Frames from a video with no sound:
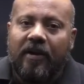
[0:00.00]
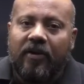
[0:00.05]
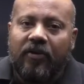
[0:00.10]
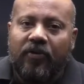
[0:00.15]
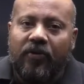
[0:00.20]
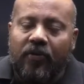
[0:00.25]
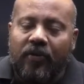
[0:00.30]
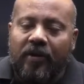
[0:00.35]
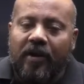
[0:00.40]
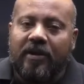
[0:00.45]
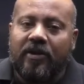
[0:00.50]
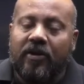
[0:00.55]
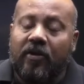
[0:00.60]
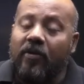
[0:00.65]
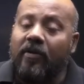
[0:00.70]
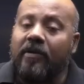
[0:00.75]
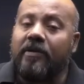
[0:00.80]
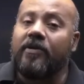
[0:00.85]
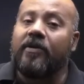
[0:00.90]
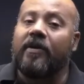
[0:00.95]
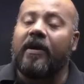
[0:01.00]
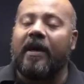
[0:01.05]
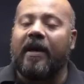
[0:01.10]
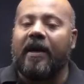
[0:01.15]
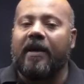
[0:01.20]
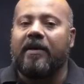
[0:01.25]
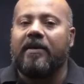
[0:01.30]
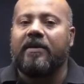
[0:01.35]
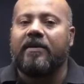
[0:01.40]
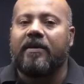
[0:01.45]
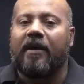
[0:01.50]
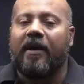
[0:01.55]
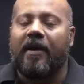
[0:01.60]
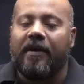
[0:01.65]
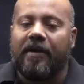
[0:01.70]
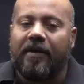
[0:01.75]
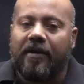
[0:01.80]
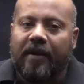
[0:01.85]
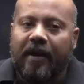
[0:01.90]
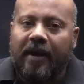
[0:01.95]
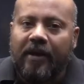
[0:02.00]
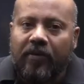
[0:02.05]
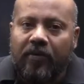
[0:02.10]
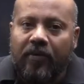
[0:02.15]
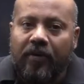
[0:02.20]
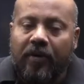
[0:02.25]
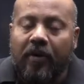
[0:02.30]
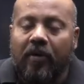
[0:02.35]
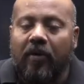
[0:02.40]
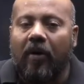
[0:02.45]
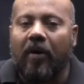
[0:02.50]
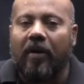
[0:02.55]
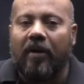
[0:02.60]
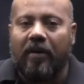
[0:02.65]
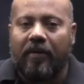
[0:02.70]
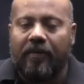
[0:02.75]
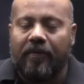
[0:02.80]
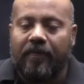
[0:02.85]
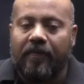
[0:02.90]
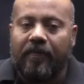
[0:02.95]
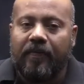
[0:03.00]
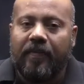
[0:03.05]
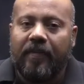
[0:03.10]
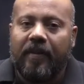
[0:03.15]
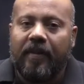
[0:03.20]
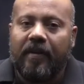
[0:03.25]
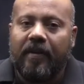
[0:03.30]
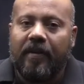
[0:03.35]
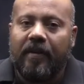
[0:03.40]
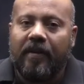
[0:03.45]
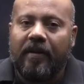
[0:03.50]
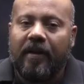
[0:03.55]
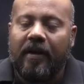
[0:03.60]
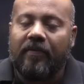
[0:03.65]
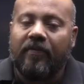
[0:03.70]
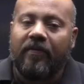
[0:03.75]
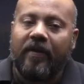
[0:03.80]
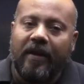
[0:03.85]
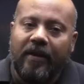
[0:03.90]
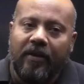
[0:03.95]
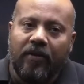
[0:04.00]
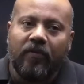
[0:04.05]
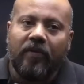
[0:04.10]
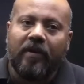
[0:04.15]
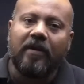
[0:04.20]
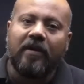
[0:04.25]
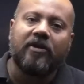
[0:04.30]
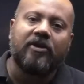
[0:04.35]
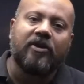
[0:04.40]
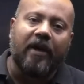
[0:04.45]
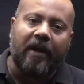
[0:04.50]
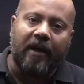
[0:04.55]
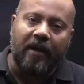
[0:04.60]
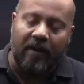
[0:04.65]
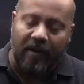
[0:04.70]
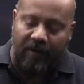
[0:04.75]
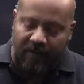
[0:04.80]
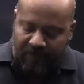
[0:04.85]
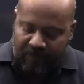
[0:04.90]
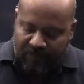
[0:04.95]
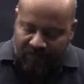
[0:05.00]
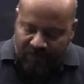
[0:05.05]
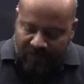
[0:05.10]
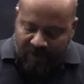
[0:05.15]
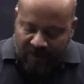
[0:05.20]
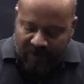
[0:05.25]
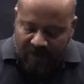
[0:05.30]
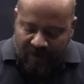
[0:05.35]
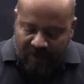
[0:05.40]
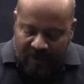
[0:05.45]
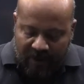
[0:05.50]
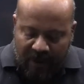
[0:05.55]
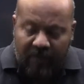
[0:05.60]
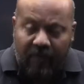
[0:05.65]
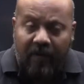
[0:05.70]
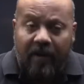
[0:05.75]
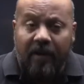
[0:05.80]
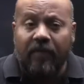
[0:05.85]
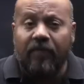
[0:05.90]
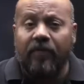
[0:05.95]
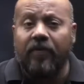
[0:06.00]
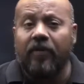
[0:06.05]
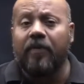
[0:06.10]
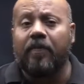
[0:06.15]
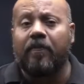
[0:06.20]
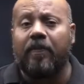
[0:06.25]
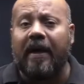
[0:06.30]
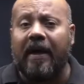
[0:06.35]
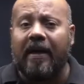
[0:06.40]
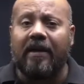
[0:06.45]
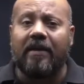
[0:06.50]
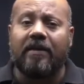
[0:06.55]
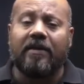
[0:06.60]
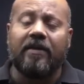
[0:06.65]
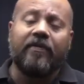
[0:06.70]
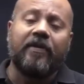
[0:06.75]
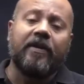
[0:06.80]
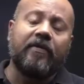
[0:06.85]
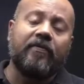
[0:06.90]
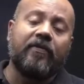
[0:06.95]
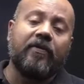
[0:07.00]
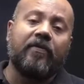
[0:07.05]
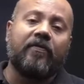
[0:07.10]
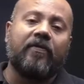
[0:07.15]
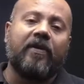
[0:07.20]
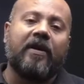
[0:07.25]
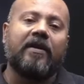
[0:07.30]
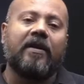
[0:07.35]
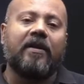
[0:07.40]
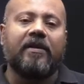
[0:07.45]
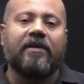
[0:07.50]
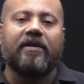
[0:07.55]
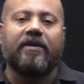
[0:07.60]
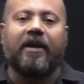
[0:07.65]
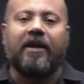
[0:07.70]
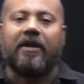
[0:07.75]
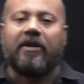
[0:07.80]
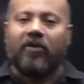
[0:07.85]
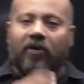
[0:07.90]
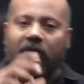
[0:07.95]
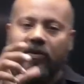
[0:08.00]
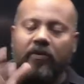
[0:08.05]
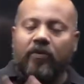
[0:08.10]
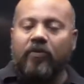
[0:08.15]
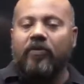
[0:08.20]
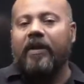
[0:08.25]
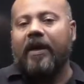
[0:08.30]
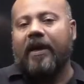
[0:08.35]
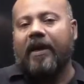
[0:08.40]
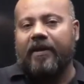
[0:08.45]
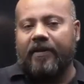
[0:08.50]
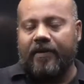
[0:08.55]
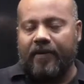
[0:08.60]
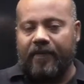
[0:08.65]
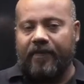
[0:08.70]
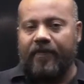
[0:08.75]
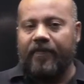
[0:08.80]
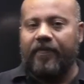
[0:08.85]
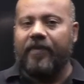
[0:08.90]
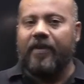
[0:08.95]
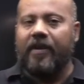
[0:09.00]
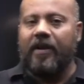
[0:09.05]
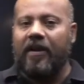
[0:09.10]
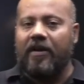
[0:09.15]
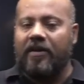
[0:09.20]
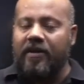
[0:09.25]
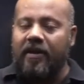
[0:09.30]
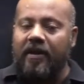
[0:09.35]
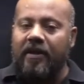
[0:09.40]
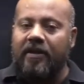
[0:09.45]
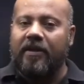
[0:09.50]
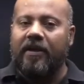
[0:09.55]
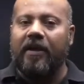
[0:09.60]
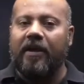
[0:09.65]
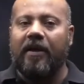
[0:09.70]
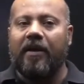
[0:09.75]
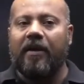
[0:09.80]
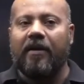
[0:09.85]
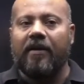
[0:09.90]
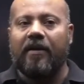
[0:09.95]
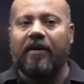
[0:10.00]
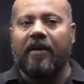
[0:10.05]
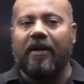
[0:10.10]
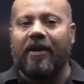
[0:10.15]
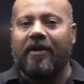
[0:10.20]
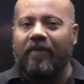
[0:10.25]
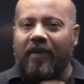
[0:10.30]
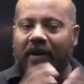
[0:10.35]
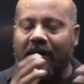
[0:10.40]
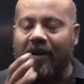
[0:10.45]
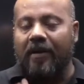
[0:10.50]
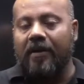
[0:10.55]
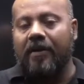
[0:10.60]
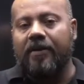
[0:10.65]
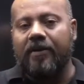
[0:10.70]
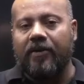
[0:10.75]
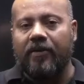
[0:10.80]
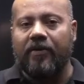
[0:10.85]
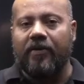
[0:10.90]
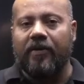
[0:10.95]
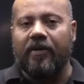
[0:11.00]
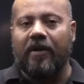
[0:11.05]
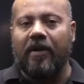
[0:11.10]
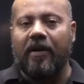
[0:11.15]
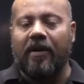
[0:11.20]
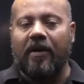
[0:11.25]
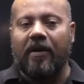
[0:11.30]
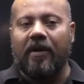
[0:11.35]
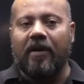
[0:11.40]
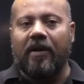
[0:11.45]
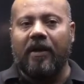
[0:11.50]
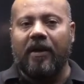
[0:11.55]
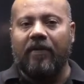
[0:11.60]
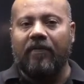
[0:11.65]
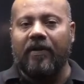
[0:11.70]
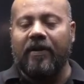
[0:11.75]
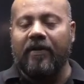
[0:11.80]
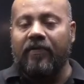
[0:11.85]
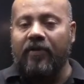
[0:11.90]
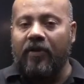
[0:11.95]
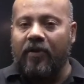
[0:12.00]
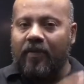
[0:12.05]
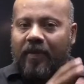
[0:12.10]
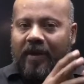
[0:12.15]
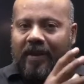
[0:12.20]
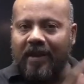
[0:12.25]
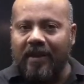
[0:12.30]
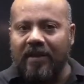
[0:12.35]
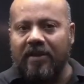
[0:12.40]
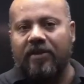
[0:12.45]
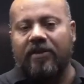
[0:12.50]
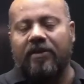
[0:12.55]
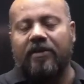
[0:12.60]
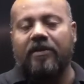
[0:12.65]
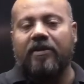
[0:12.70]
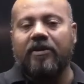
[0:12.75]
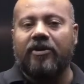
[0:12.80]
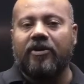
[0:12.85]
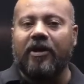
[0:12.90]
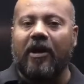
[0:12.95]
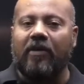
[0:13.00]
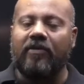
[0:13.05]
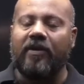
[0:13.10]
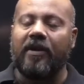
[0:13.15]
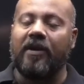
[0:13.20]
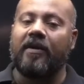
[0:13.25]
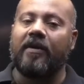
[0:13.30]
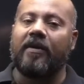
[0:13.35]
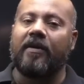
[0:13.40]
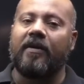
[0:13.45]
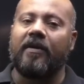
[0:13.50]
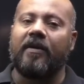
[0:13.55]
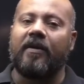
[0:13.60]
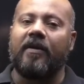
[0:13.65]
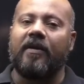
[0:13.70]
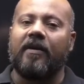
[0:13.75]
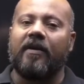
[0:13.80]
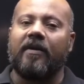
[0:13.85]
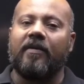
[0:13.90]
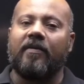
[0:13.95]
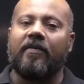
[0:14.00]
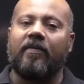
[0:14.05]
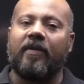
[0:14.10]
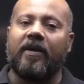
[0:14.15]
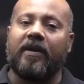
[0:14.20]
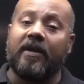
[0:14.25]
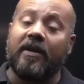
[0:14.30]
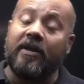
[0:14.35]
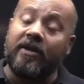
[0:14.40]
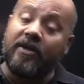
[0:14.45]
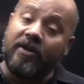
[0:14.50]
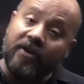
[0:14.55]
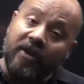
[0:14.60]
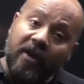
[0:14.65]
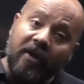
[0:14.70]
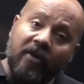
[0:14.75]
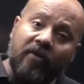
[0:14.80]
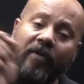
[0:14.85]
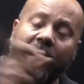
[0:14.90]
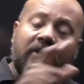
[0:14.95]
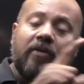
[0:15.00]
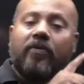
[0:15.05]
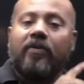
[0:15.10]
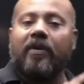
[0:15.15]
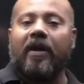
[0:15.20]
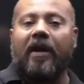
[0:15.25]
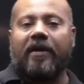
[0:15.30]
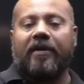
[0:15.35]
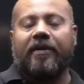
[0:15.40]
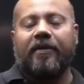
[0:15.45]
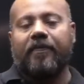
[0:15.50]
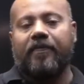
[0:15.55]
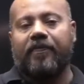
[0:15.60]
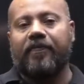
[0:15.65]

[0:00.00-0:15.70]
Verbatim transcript: You just close your eyes and try to recall that when you were a child, even if your parents, even if your father is saying, don't do that, it's risky, it may hurt you. Even if your mother is shouting, but still you will do that.